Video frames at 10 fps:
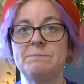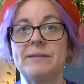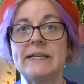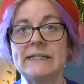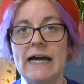
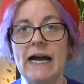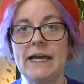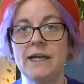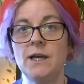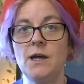something
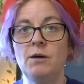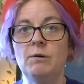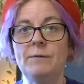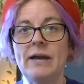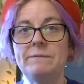die.
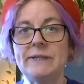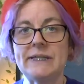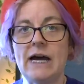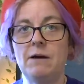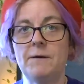When we have the
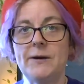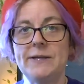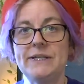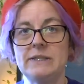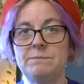tower
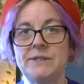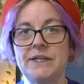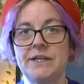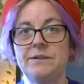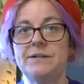in this
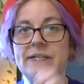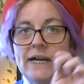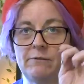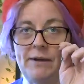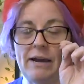particular
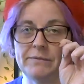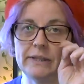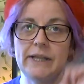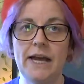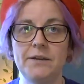deck, we have
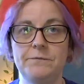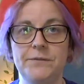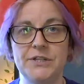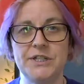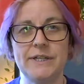the
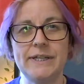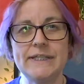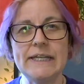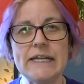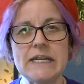lionfish, and
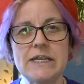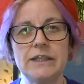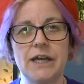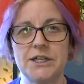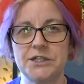it's an
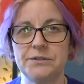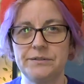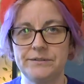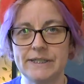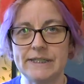
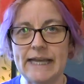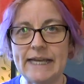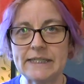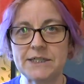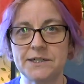ecological
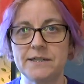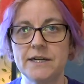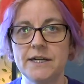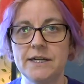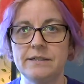disaster.
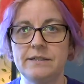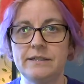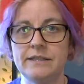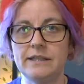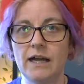
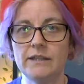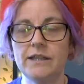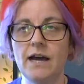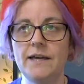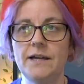A
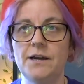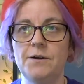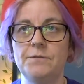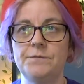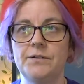lot
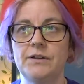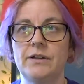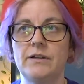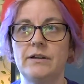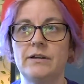of
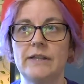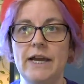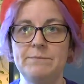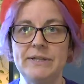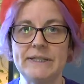
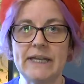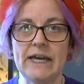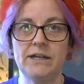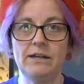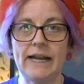climates
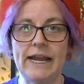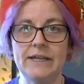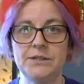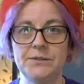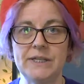cannot
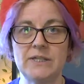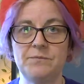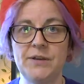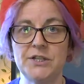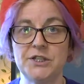handle this
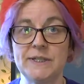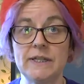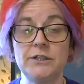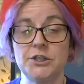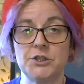fish because
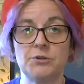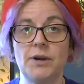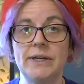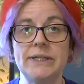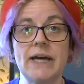it'll
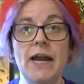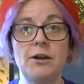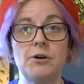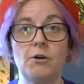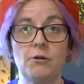destroy an
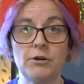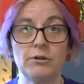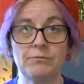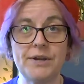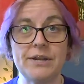entire
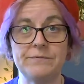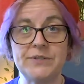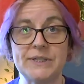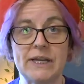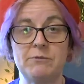coral reef,
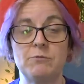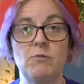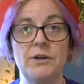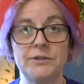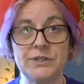just like with
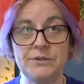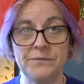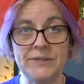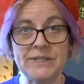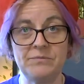one or two
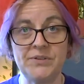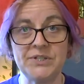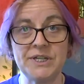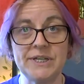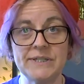of these
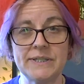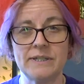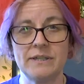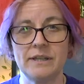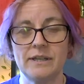fishies.